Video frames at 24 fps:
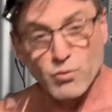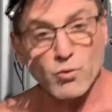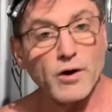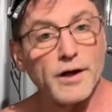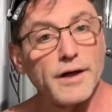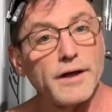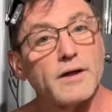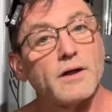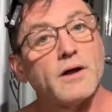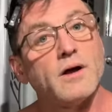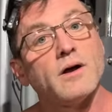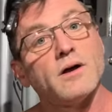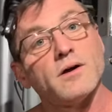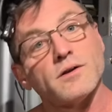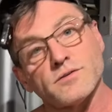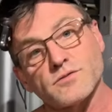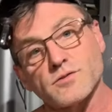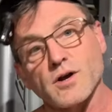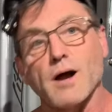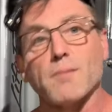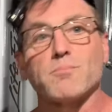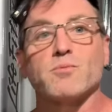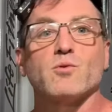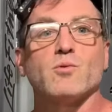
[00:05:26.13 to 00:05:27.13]
weight,
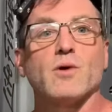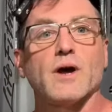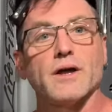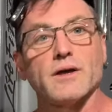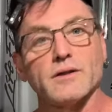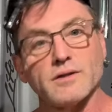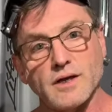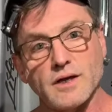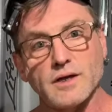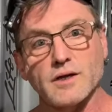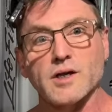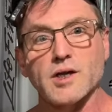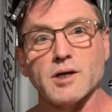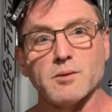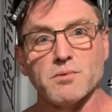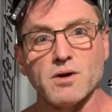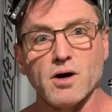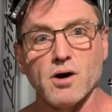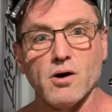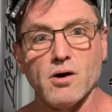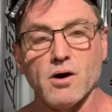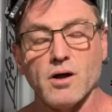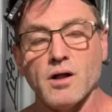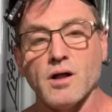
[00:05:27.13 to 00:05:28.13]
drop the weight, and then keep
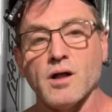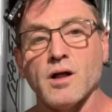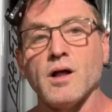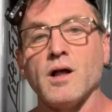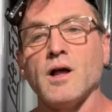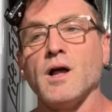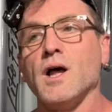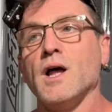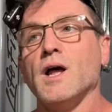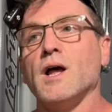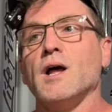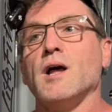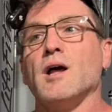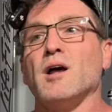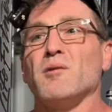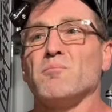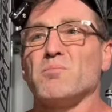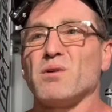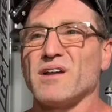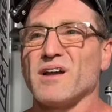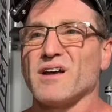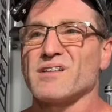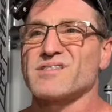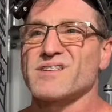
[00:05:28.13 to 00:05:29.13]
going.
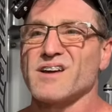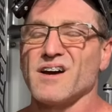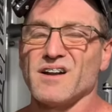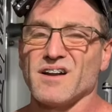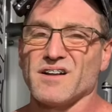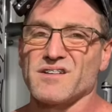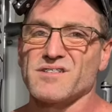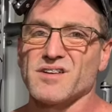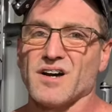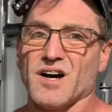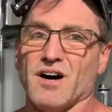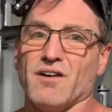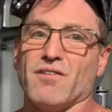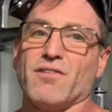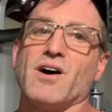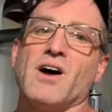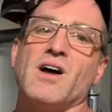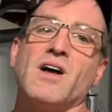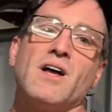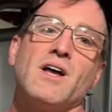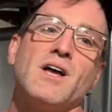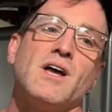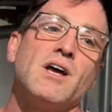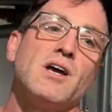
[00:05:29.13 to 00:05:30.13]
But that's kind of tough.
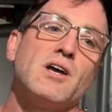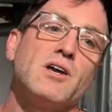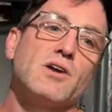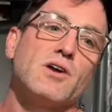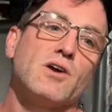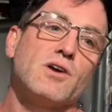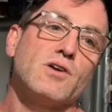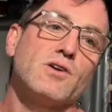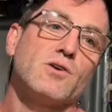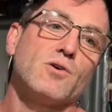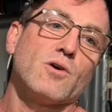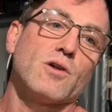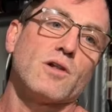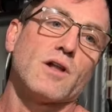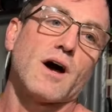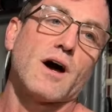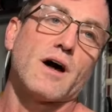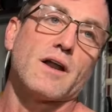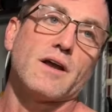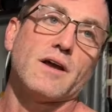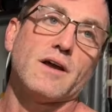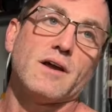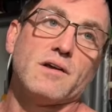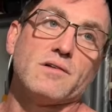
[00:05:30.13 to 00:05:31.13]
You can do a
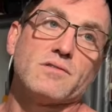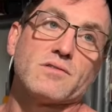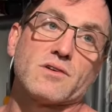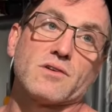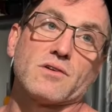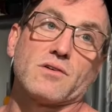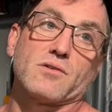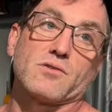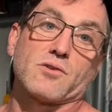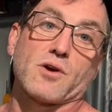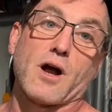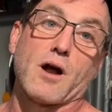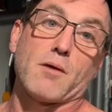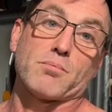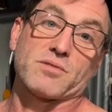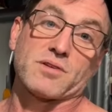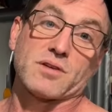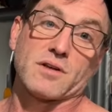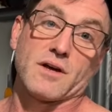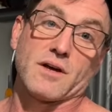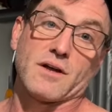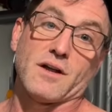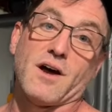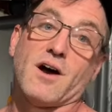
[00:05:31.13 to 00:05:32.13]
lot easier drop
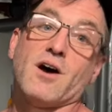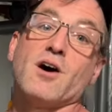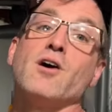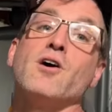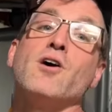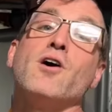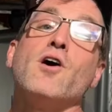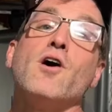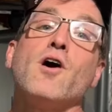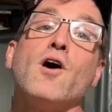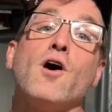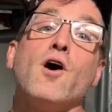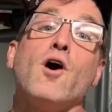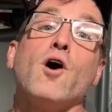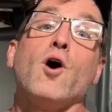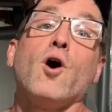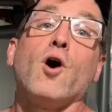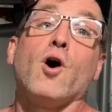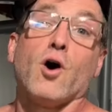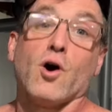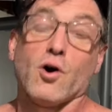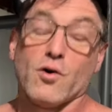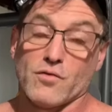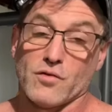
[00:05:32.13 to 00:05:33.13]
set
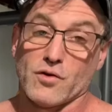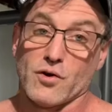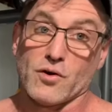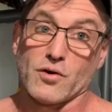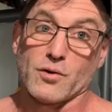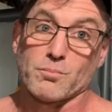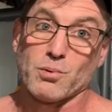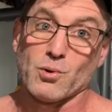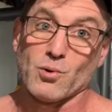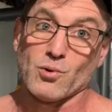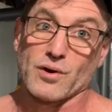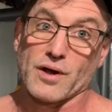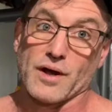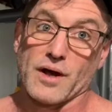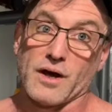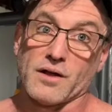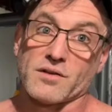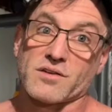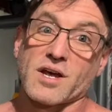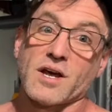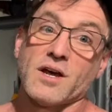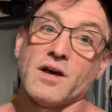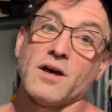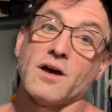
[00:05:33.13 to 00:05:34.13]
over on the pull
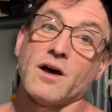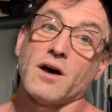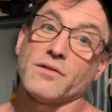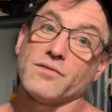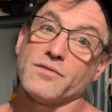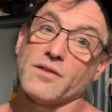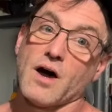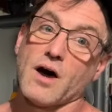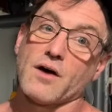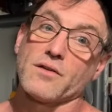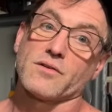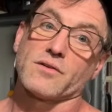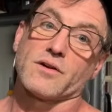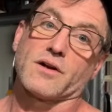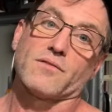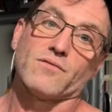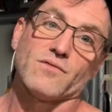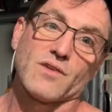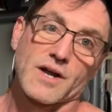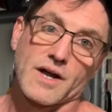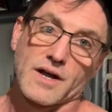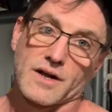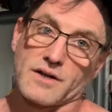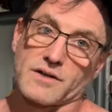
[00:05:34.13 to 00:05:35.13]
downs. Another
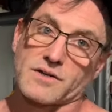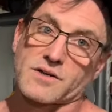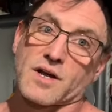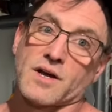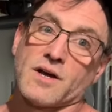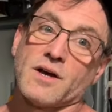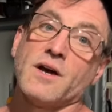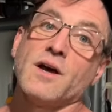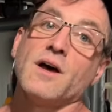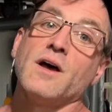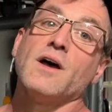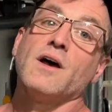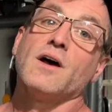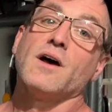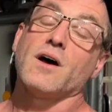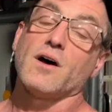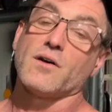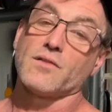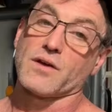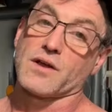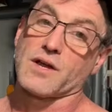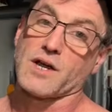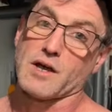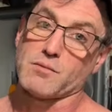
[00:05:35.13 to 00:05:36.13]
advantage
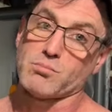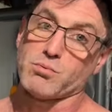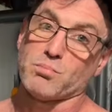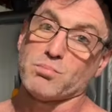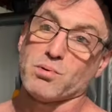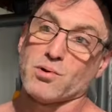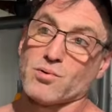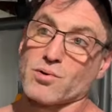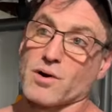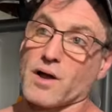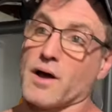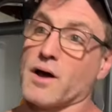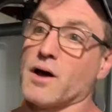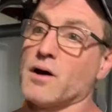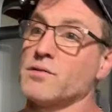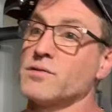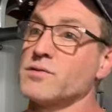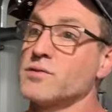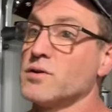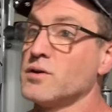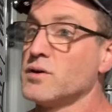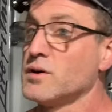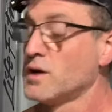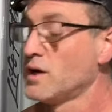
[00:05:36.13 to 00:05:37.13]
of the cable pull
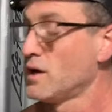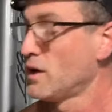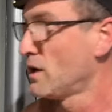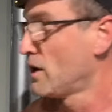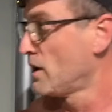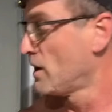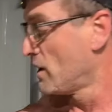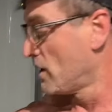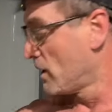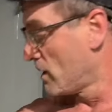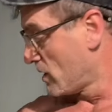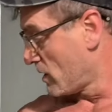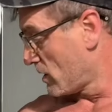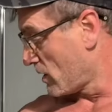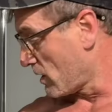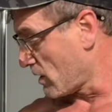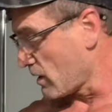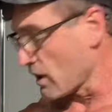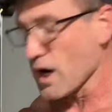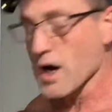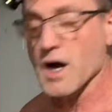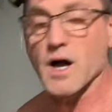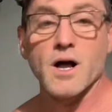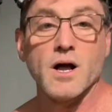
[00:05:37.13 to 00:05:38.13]
downs. All
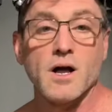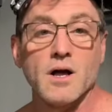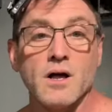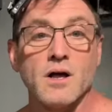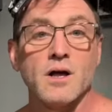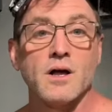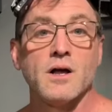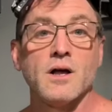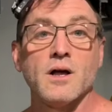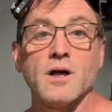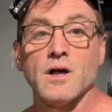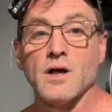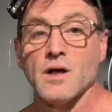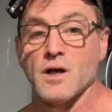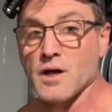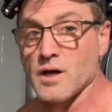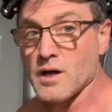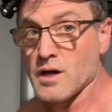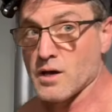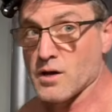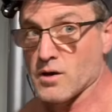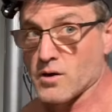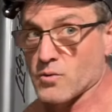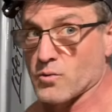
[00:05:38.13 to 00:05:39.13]
right,
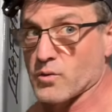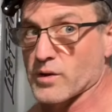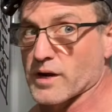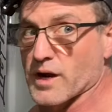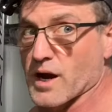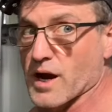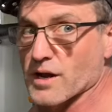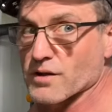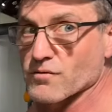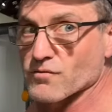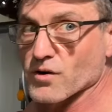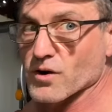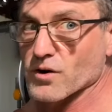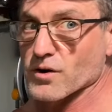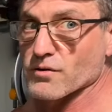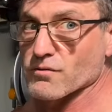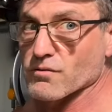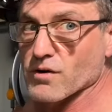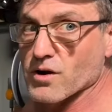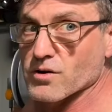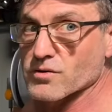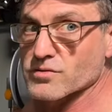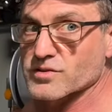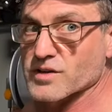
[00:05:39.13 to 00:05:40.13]
we got inverted
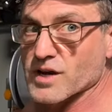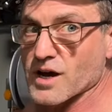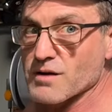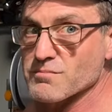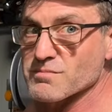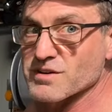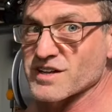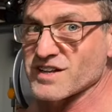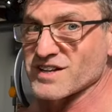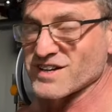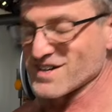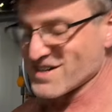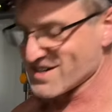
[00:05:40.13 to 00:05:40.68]
rows coming.